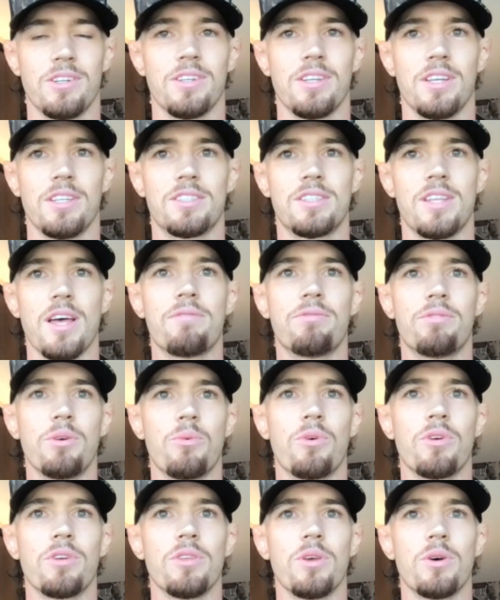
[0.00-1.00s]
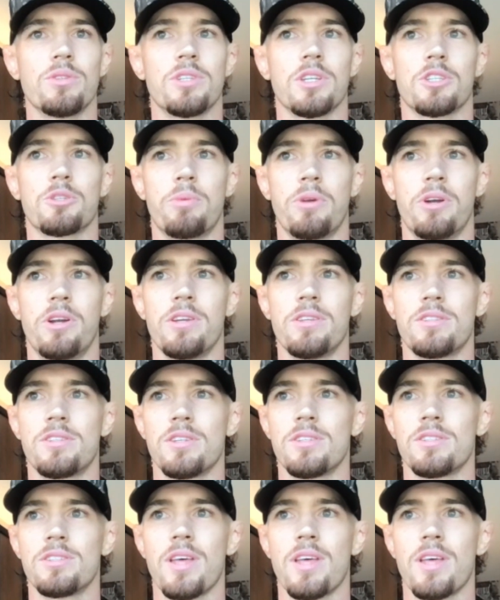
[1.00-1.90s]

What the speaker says: It's definitely one of those experiences